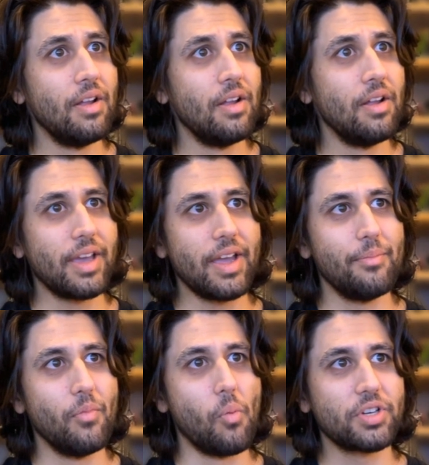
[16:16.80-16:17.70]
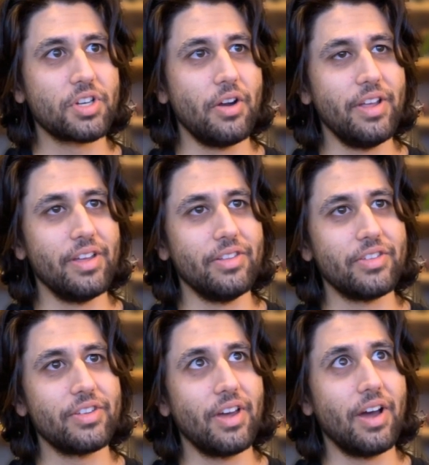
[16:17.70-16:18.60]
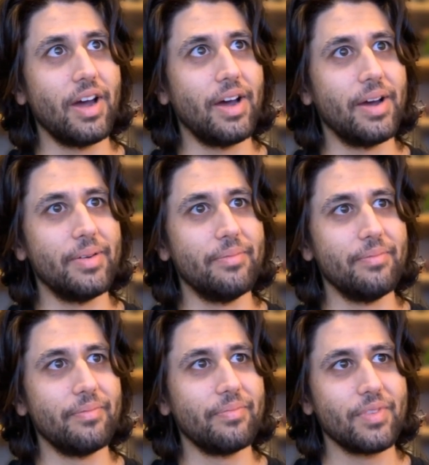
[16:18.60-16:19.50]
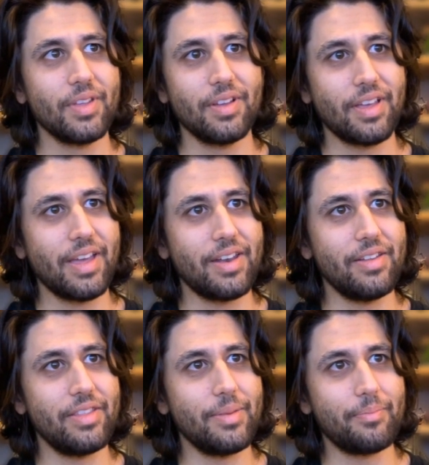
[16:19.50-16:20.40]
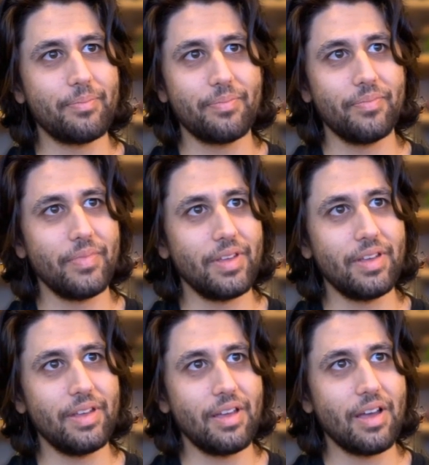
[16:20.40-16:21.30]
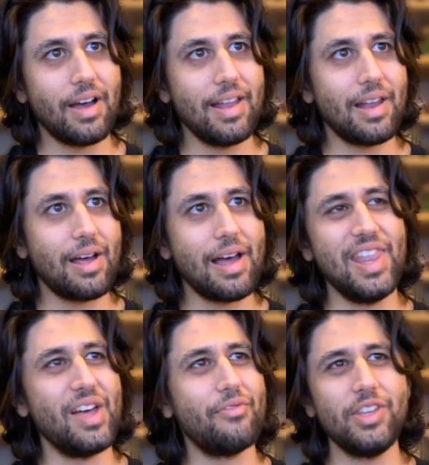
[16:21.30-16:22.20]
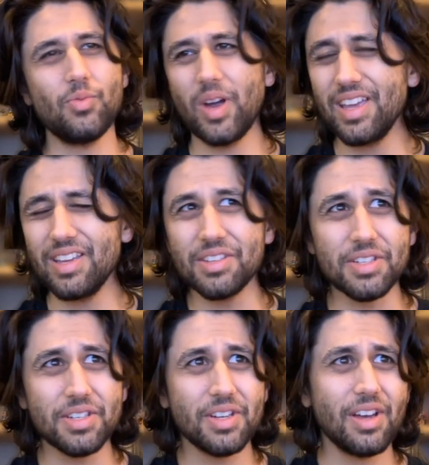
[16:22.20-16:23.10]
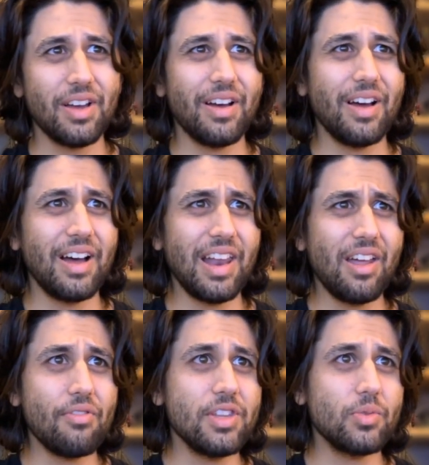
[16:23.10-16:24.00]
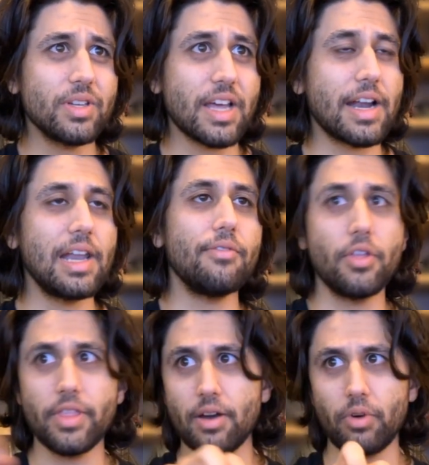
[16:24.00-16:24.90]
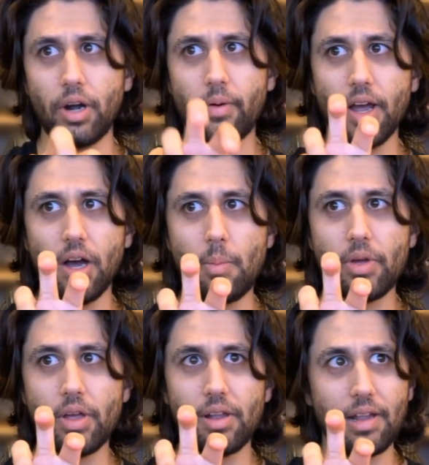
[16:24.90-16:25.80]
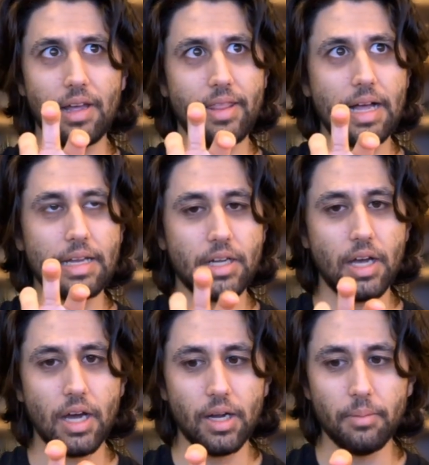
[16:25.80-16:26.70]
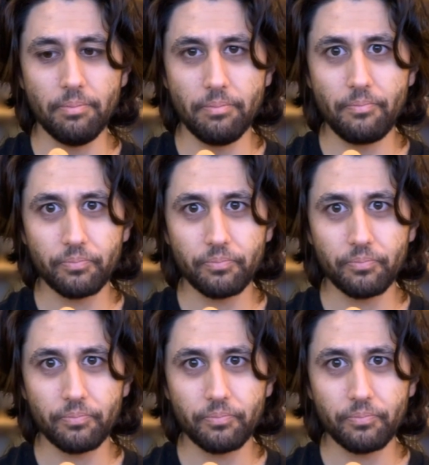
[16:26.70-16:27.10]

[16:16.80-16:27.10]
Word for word: Okay, more Bretonnians. Um, I love these wings. I love these wings, and I love that they're rearing up like that. Um,